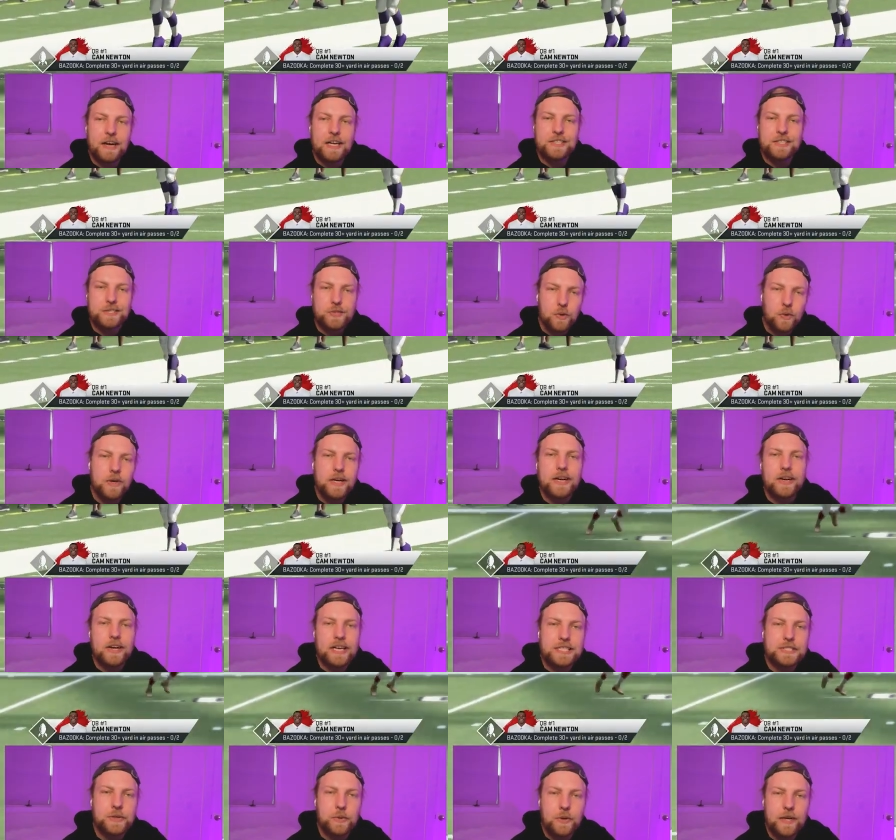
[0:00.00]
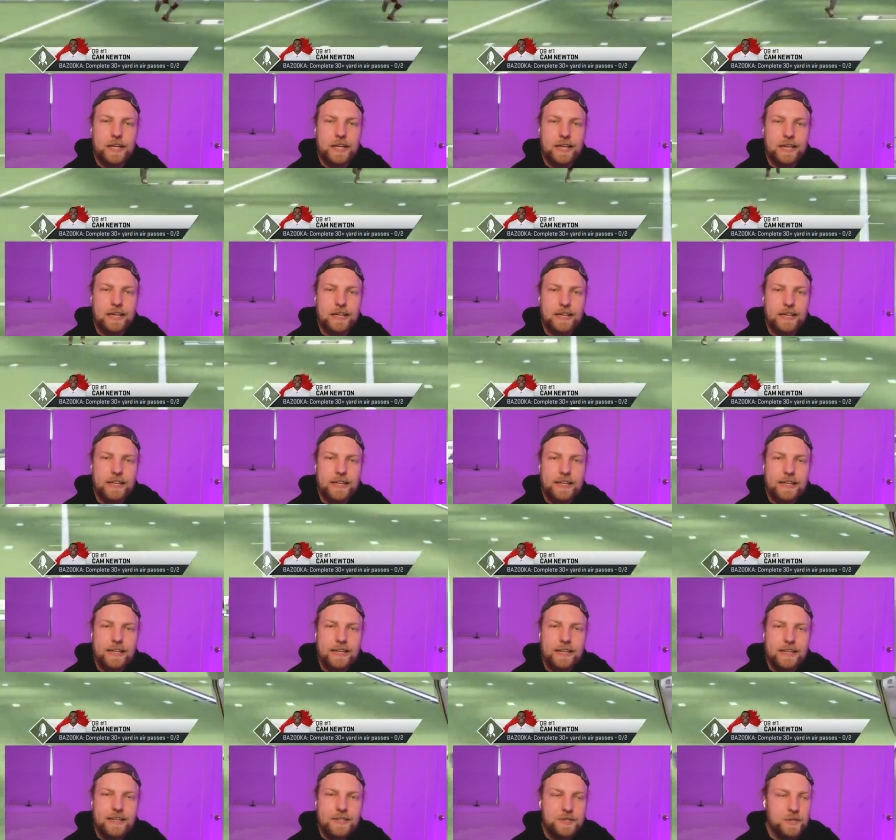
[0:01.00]
I score here, he's quitting.
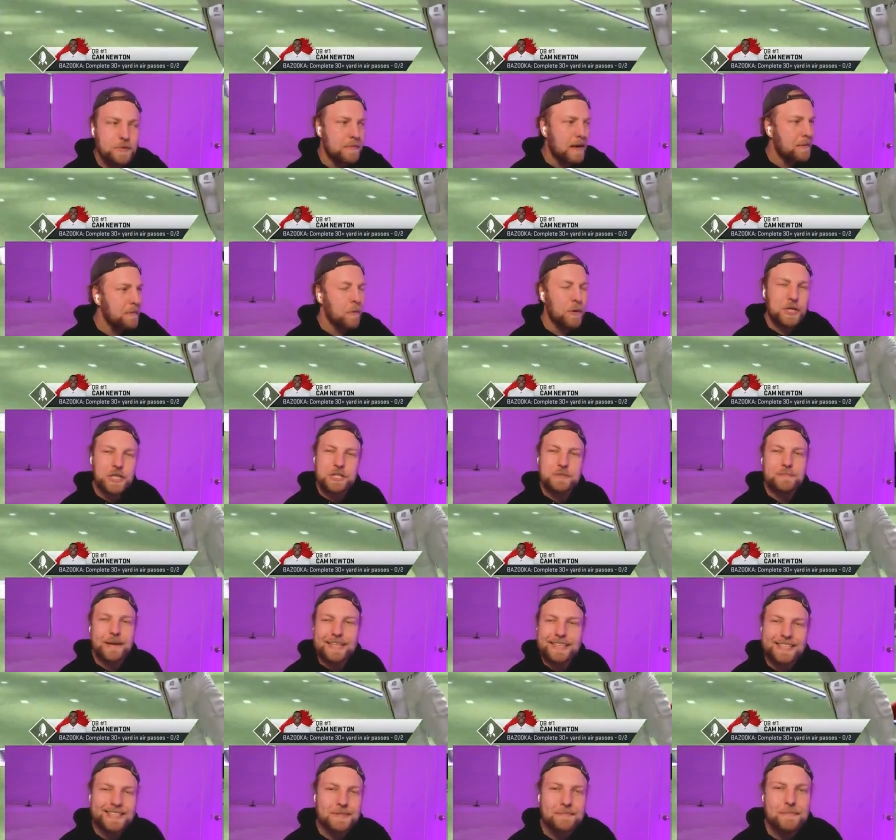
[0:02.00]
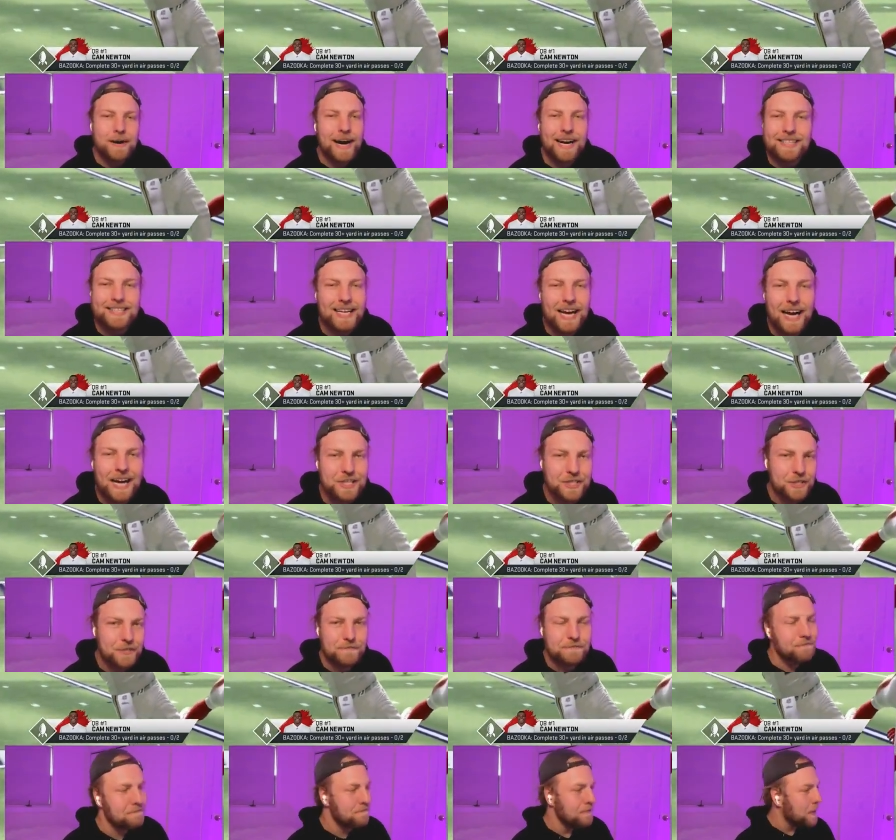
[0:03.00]
So maybe we just make this a montage
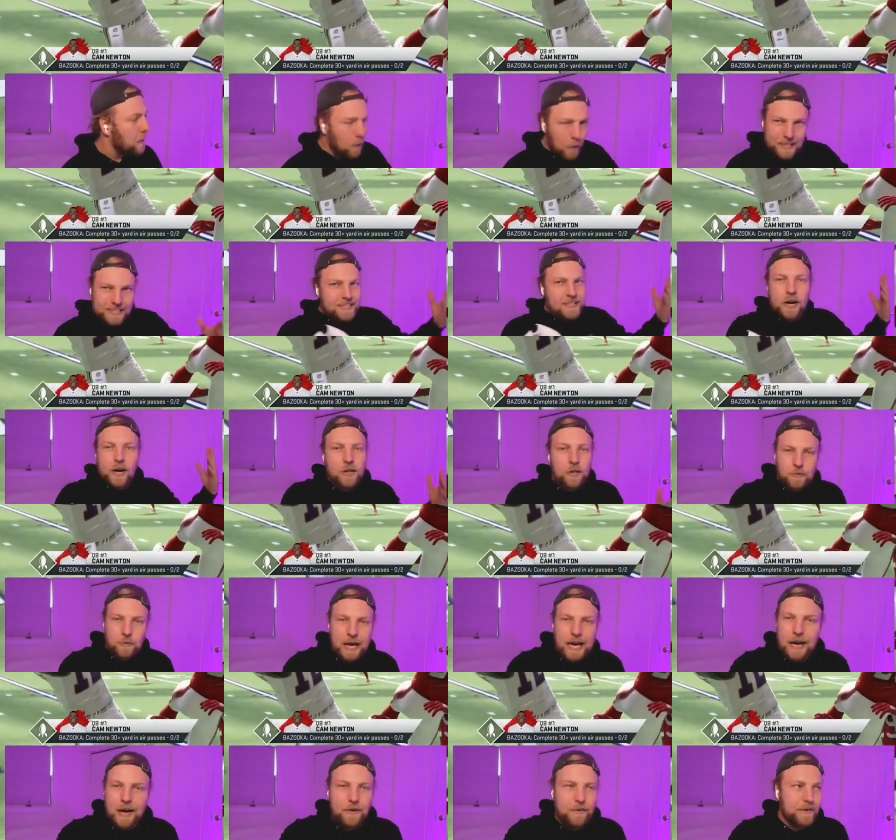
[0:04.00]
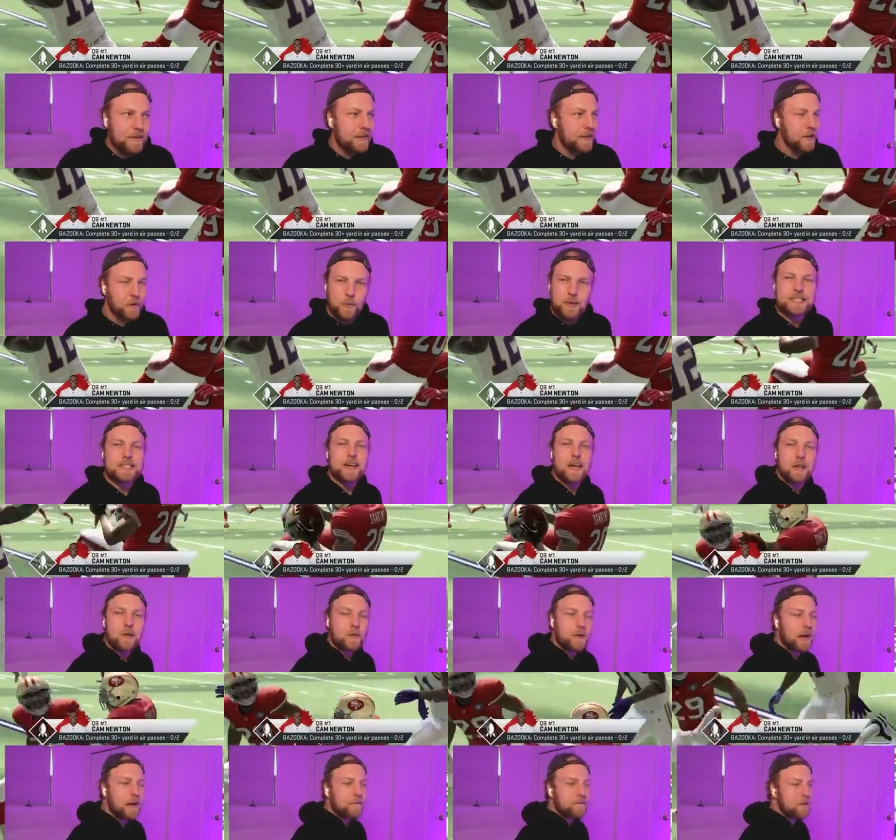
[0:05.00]
of quits all around. Quits all
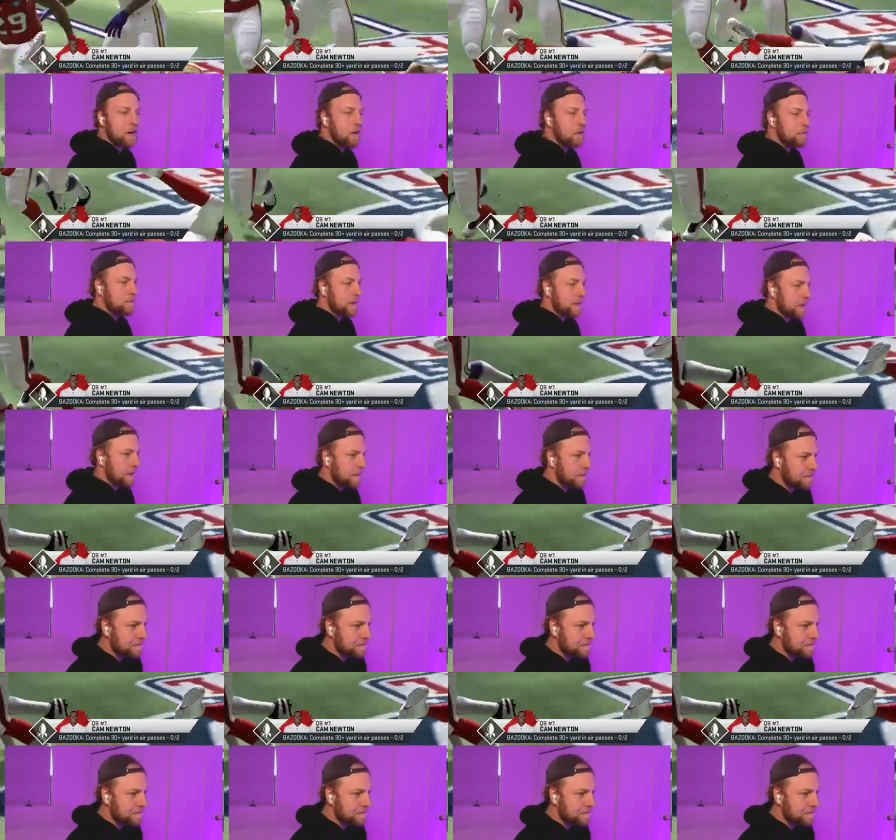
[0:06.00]
around for everybody.